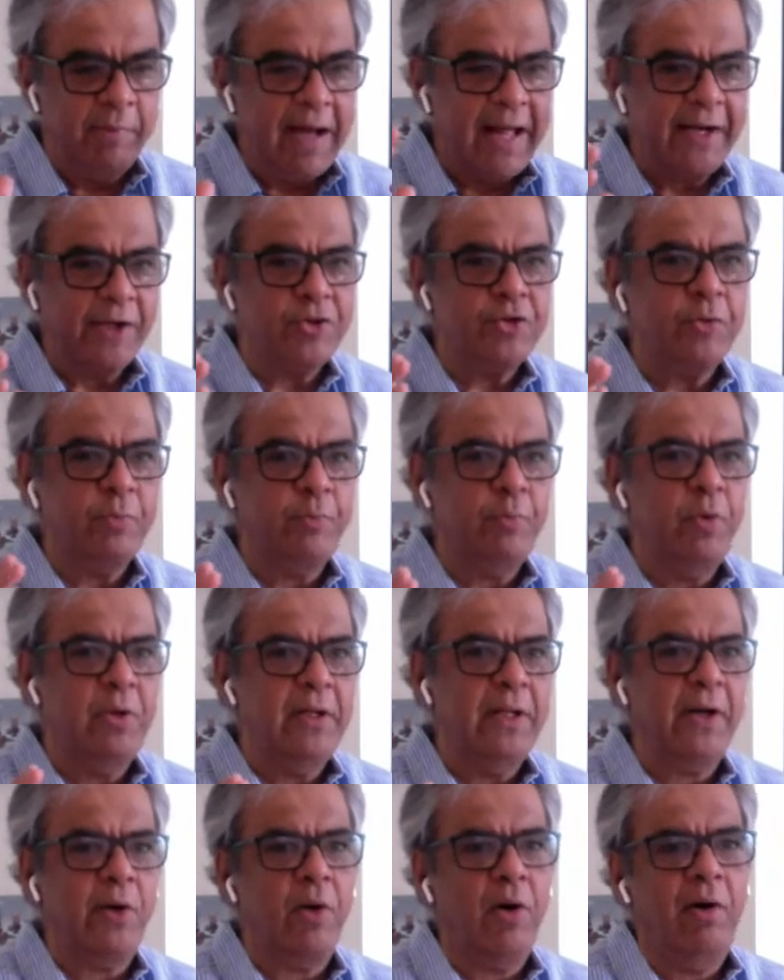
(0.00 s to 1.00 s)
we managed to
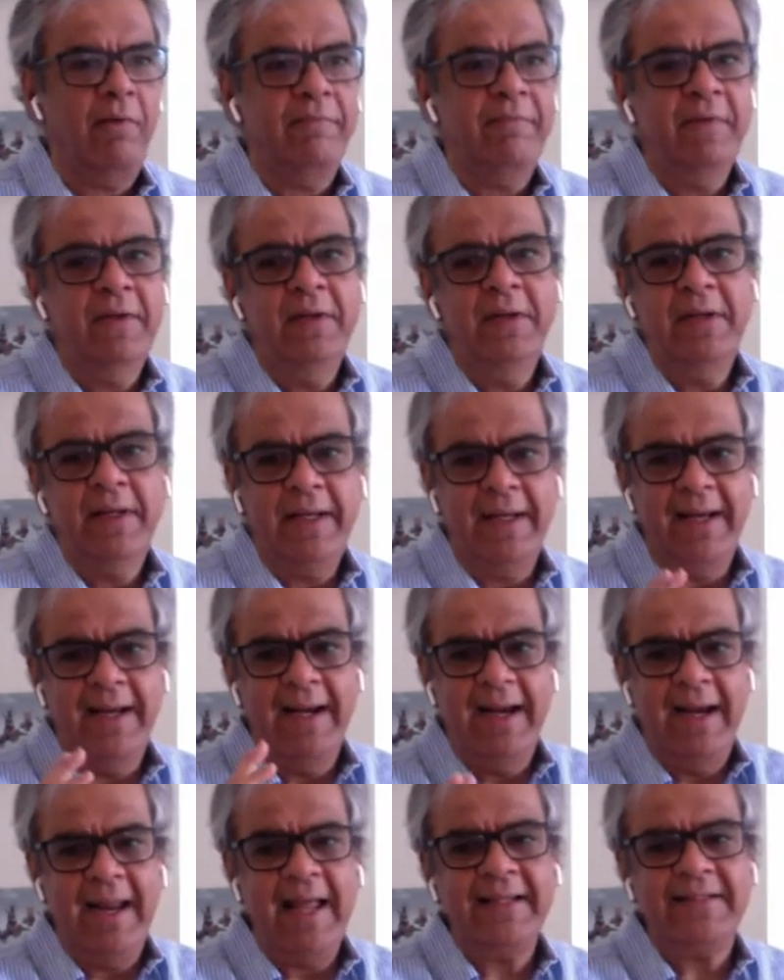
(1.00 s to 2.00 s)
pull that off
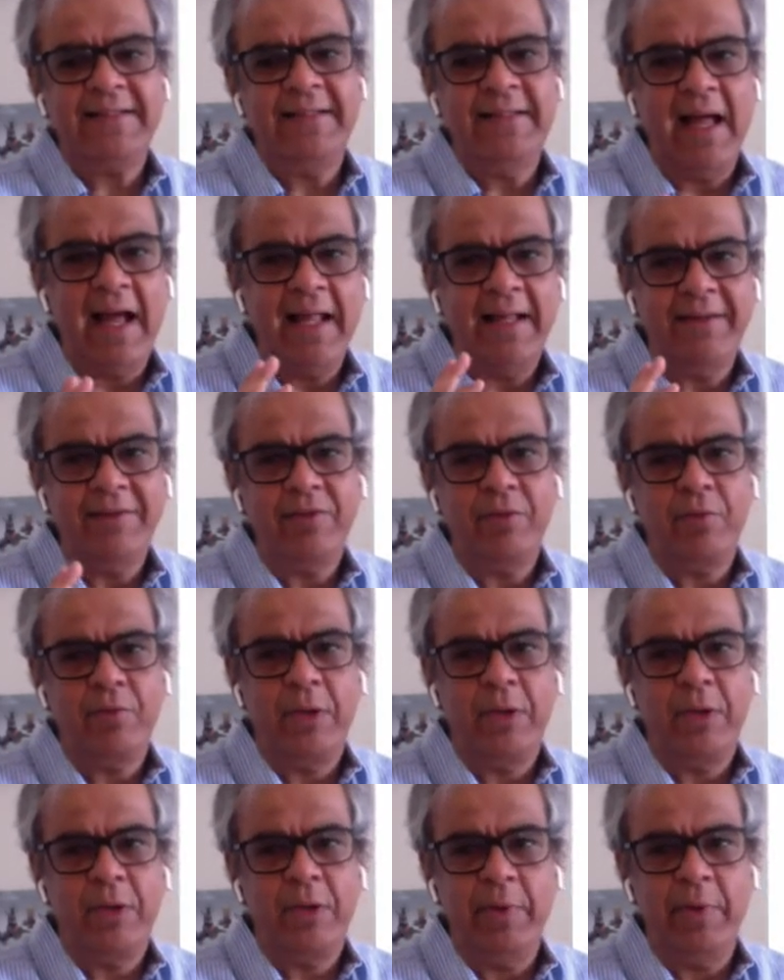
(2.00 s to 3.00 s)
in less than
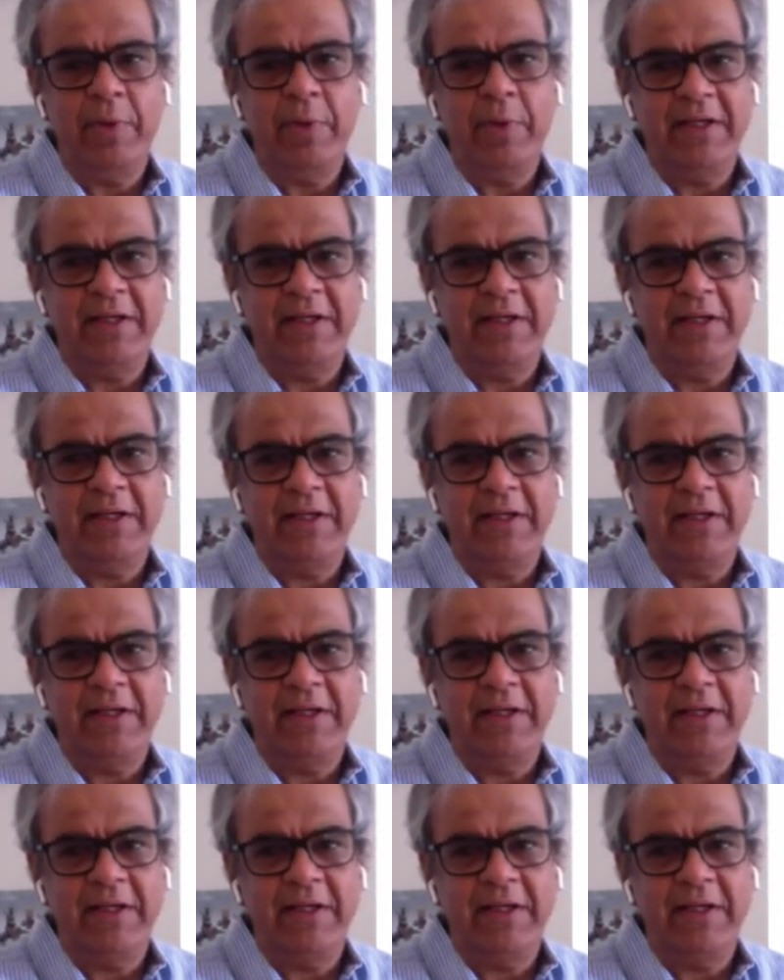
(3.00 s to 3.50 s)
3